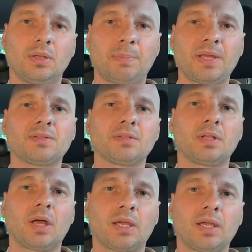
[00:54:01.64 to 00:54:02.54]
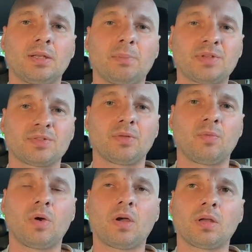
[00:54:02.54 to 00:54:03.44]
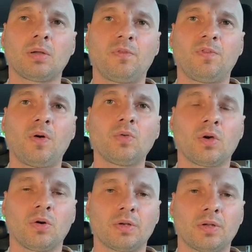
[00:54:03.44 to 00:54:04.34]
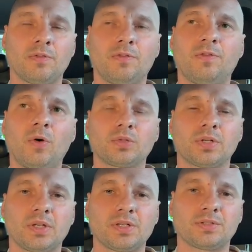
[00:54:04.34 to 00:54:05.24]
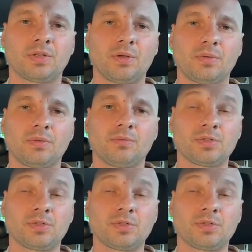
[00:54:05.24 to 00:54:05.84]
Depends on what kind of fault it is, you know,